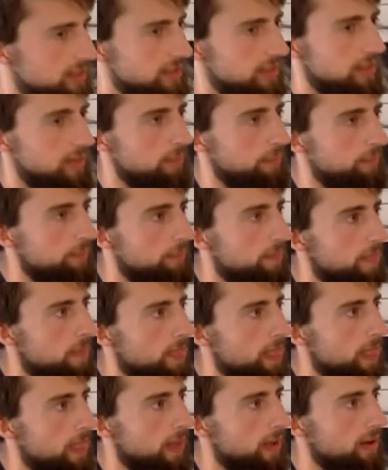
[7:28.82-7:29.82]
them
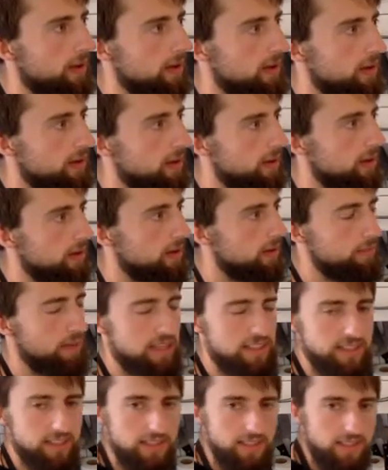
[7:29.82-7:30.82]
uh,
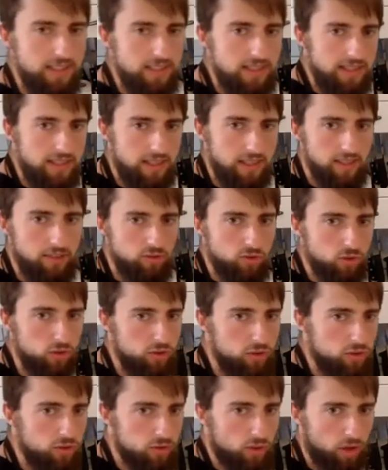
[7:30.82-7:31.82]
makes it easier to
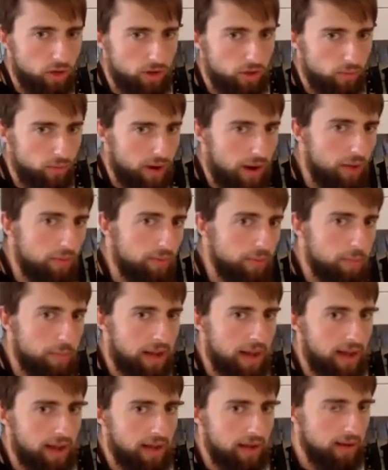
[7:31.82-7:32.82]
turn around the
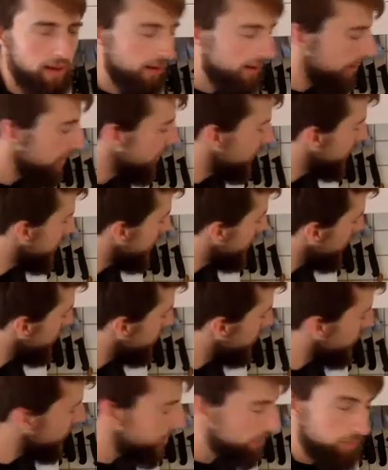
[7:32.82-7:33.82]
pan uh,
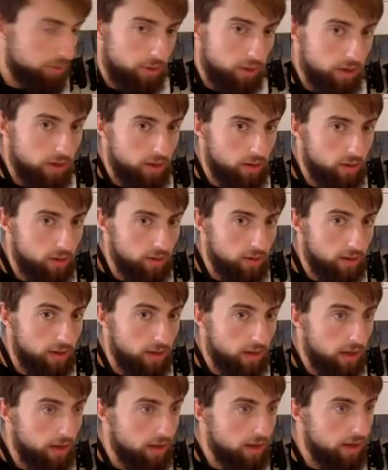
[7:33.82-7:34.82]
when you put it on,
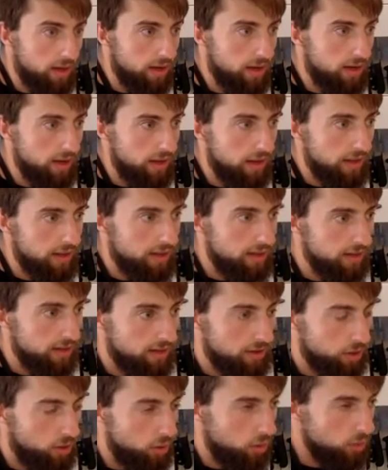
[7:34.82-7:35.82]
uh, and then
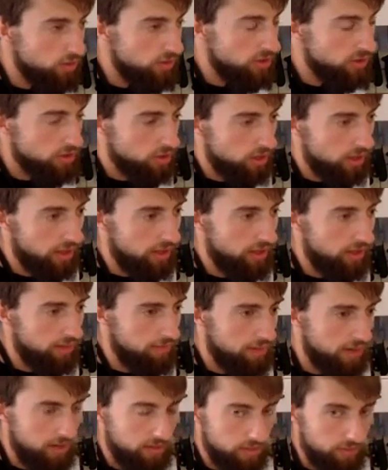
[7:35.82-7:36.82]
it holds it together and
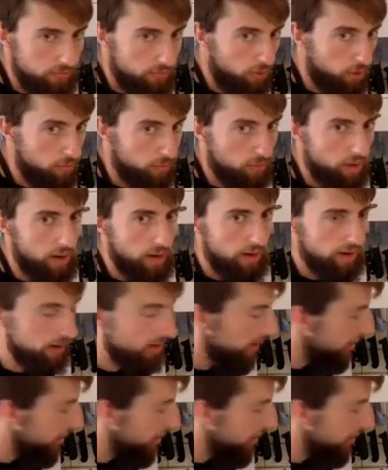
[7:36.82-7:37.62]
make the form right,